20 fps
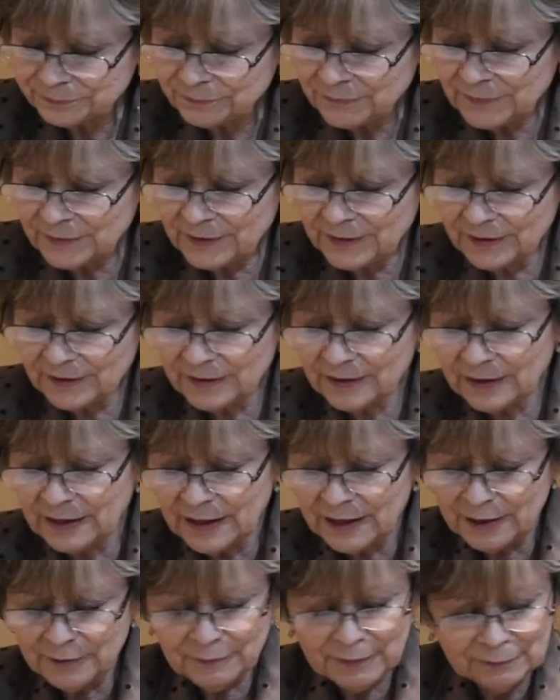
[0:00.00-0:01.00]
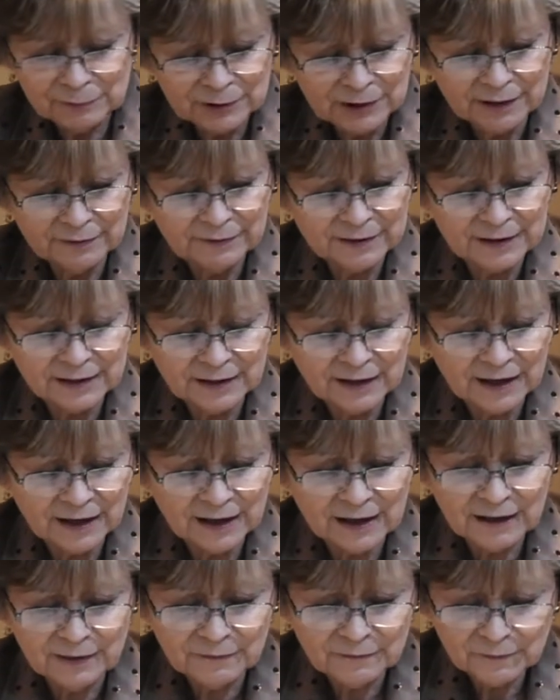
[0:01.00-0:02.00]
And so we're going to see
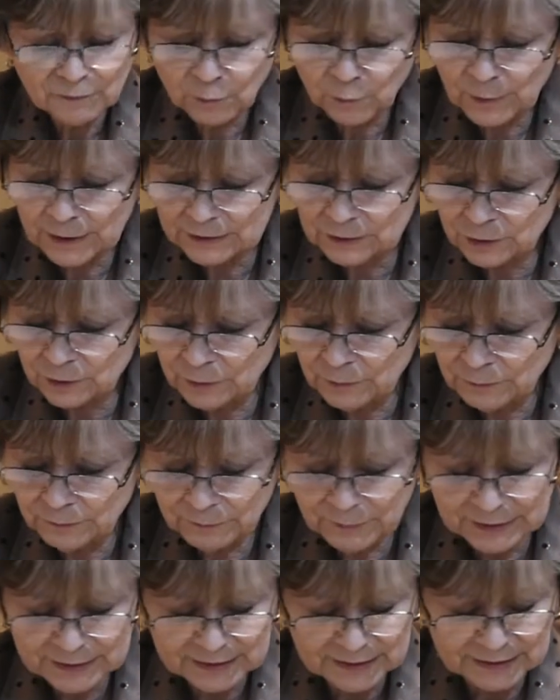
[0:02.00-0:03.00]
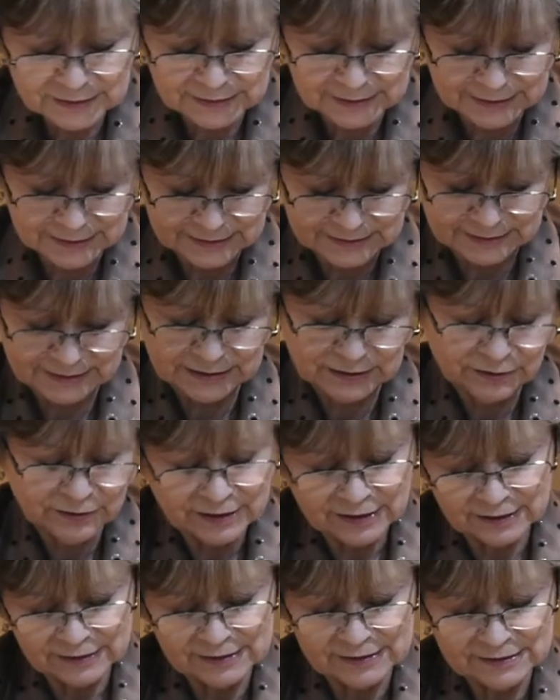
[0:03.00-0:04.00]
Ephesians chapter 4, verse 23,
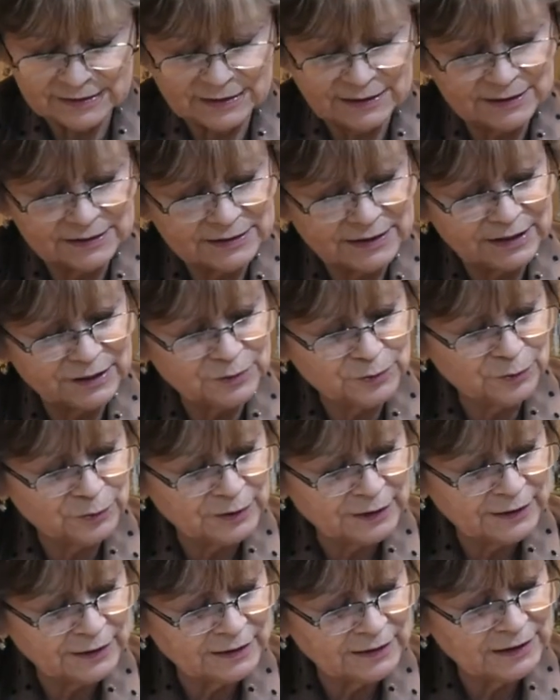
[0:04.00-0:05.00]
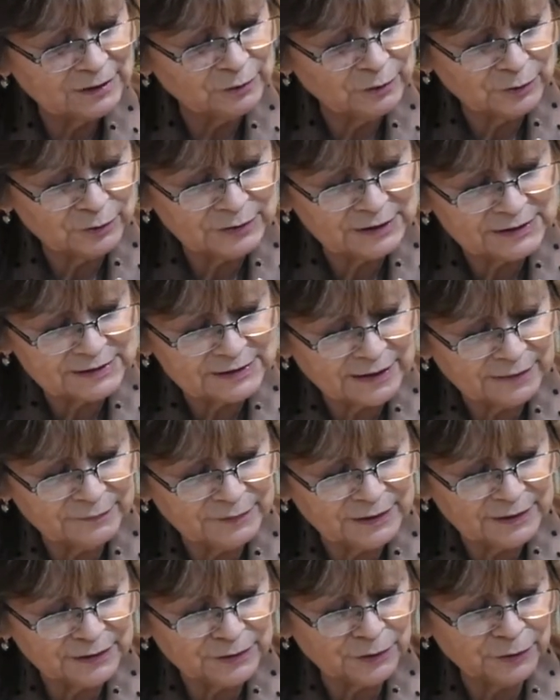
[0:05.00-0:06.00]
and what the New
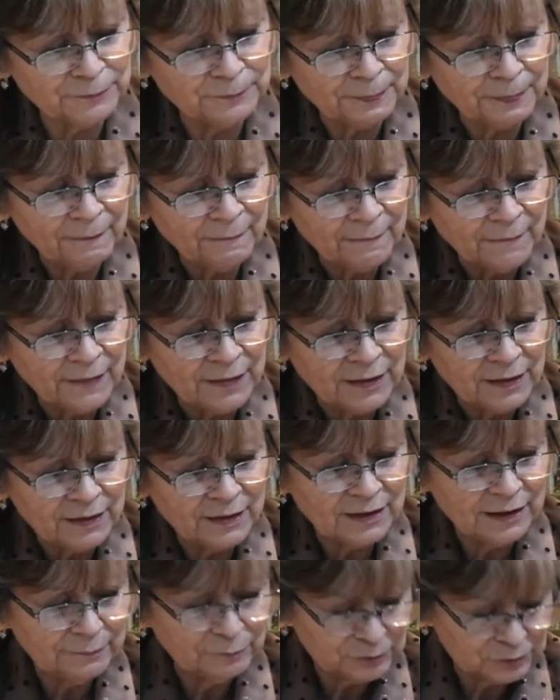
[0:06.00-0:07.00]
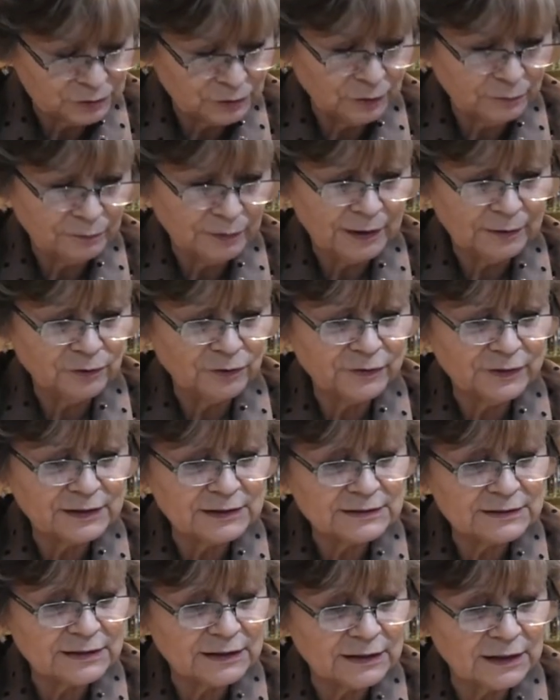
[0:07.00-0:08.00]
Testament says. The Apostle Paul says,
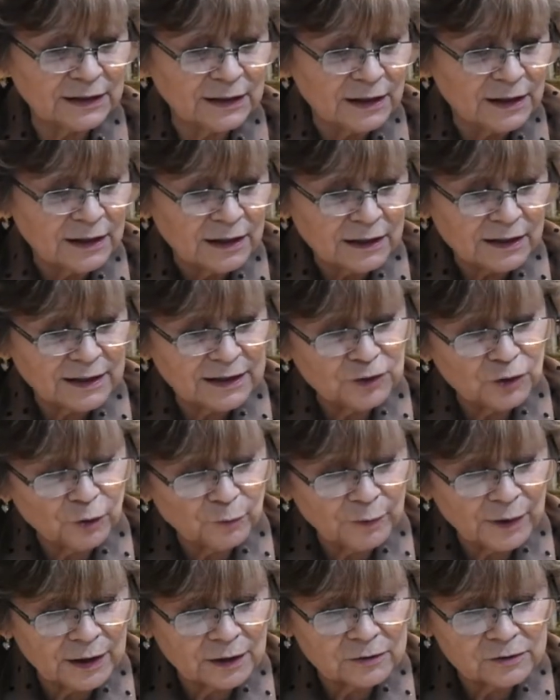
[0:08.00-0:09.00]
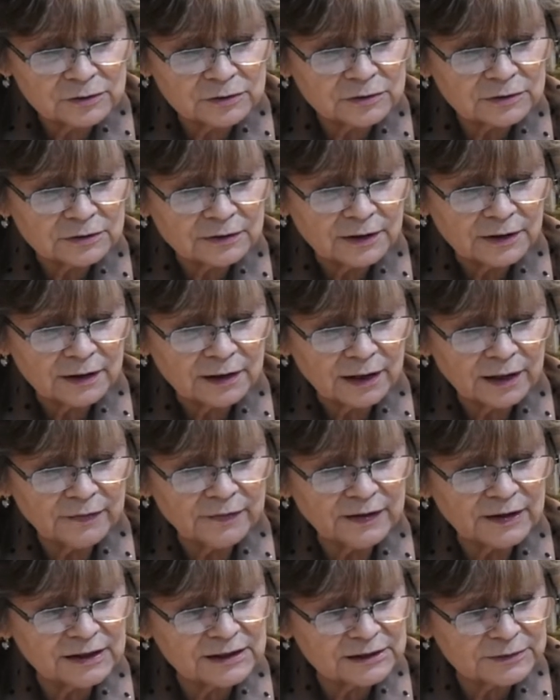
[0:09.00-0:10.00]
And be renewed in the
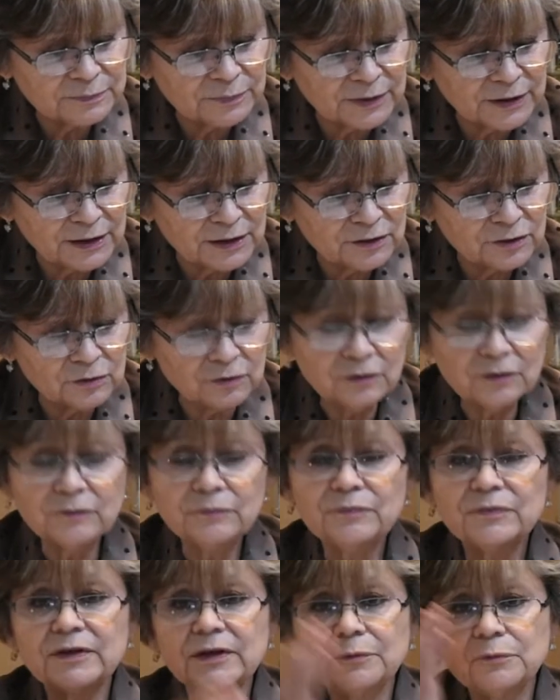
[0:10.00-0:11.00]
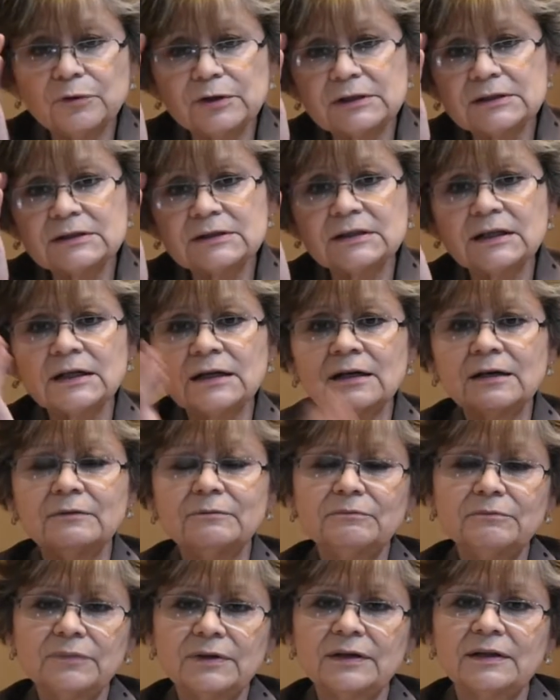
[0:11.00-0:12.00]
spirit of your mind.
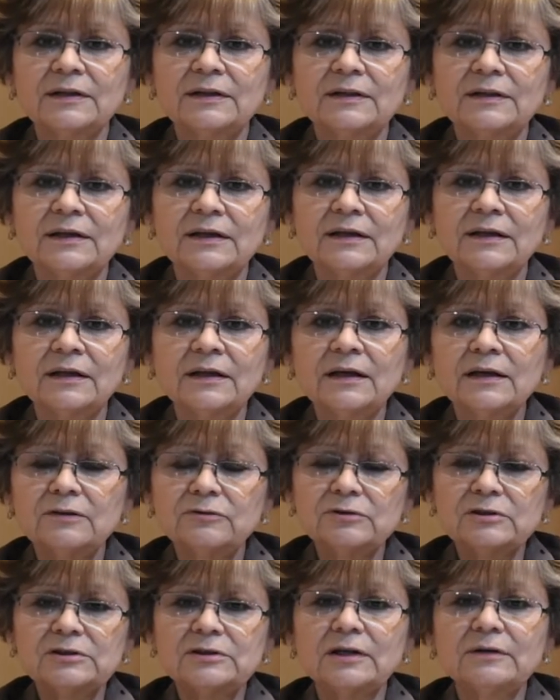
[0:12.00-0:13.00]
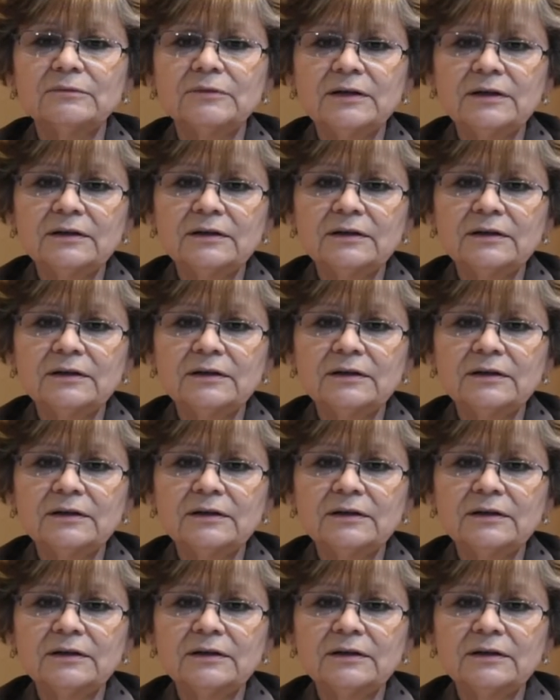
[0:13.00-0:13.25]
Our mind